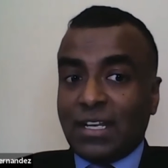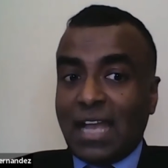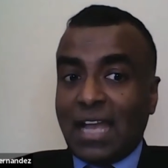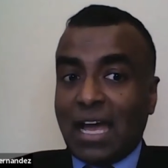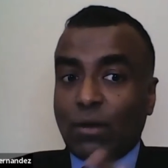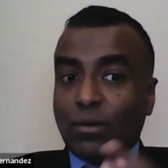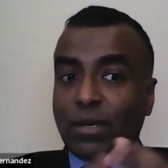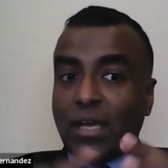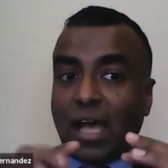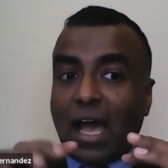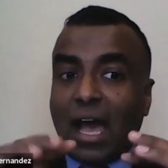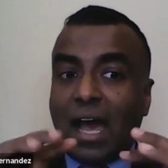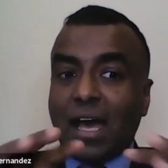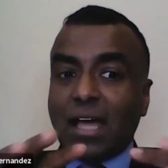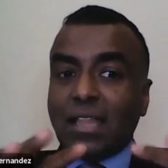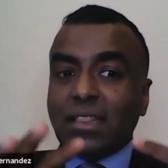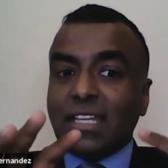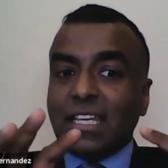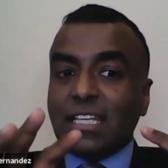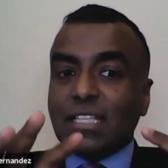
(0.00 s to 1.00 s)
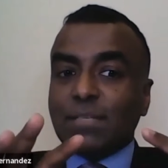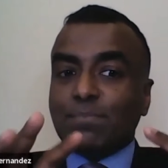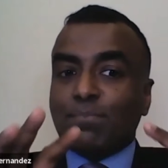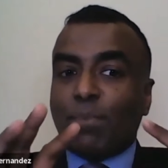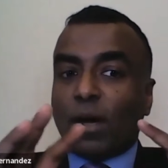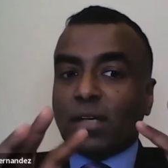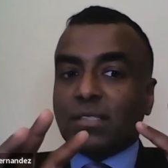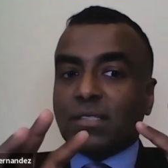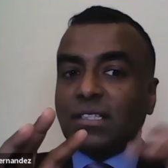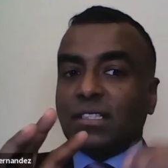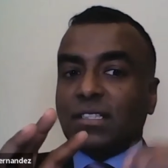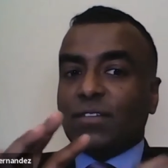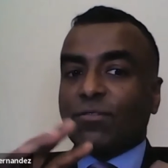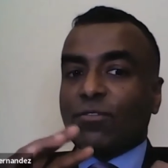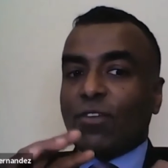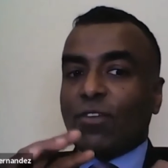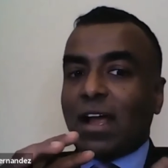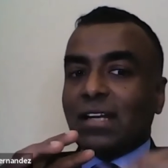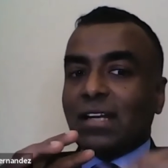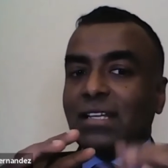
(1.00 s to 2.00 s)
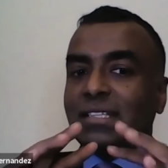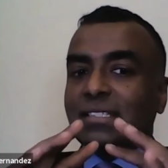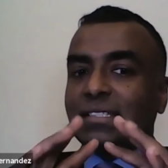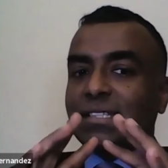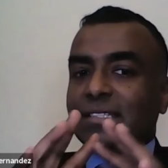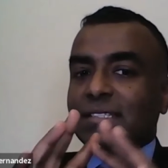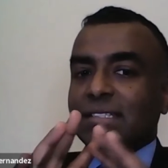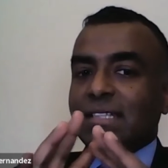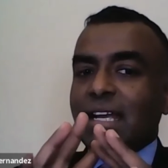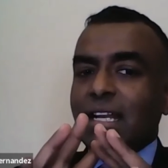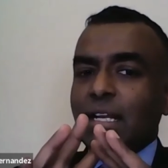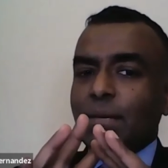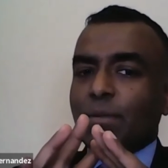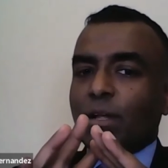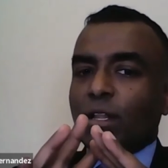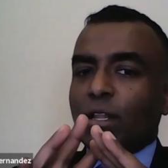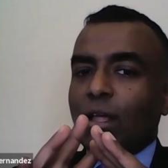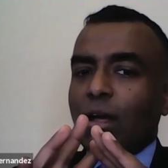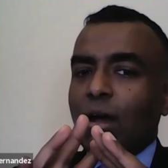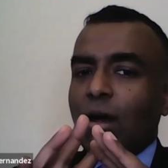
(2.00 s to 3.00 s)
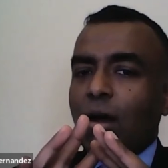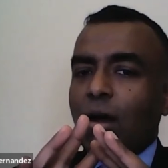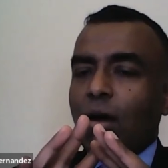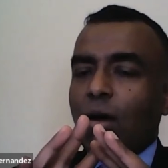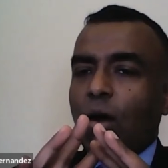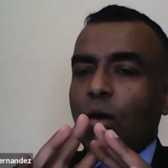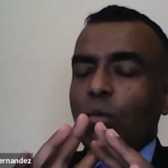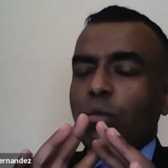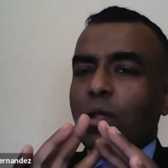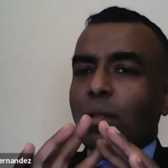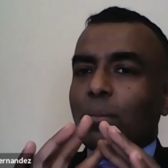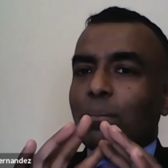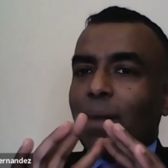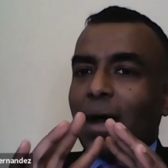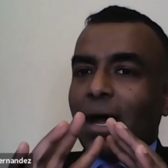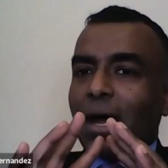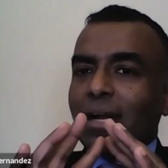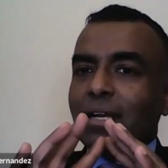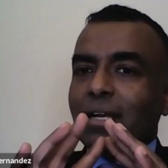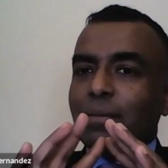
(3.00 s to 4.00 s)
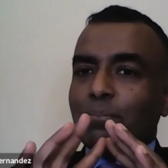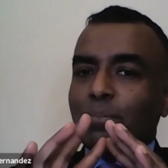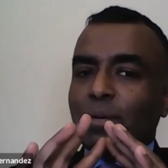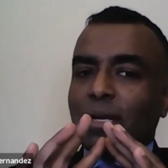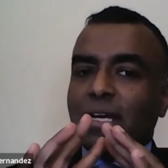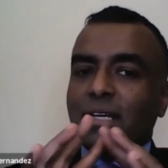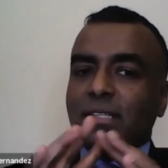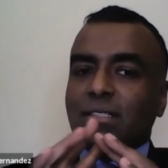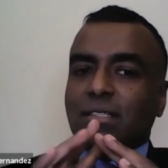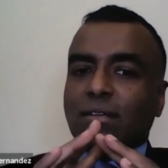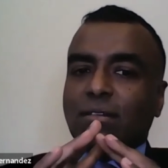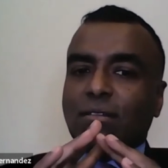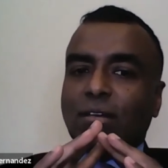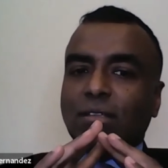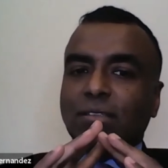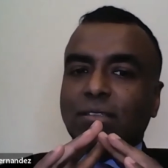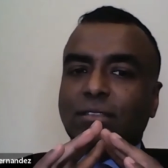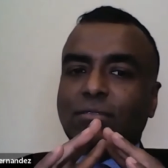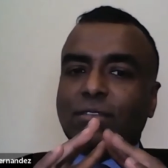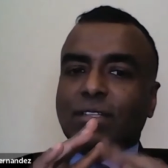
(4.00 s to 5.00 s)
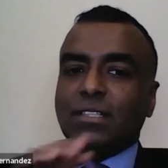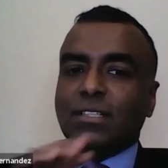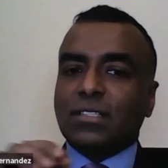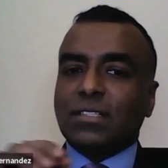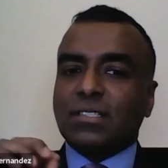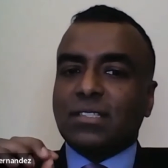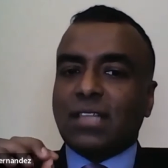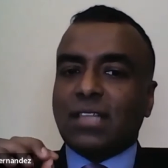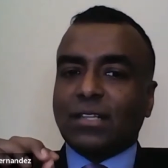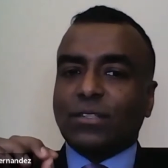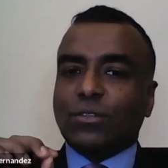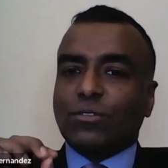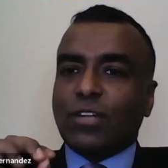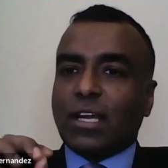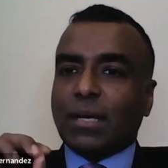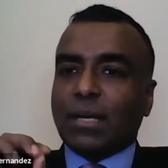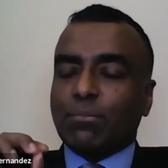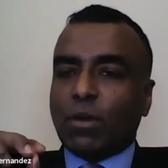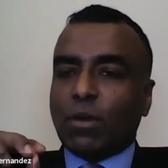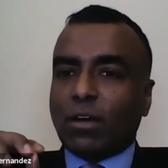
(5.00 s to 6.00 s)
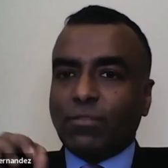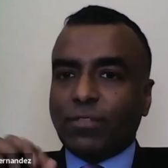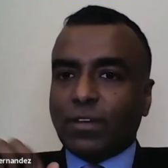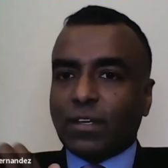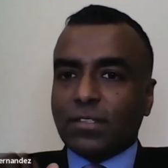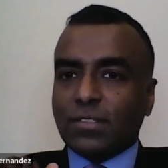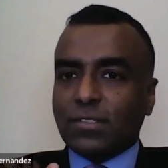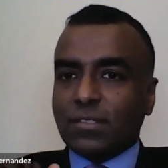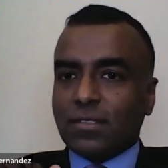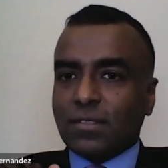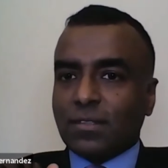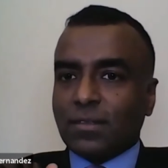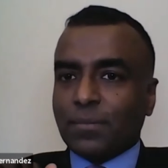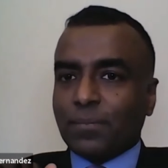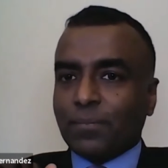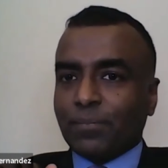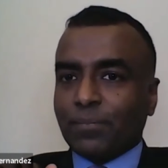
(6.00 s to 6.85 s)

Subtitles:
Now, are these positive rallies sustainable, or will market players across the region start to take profits?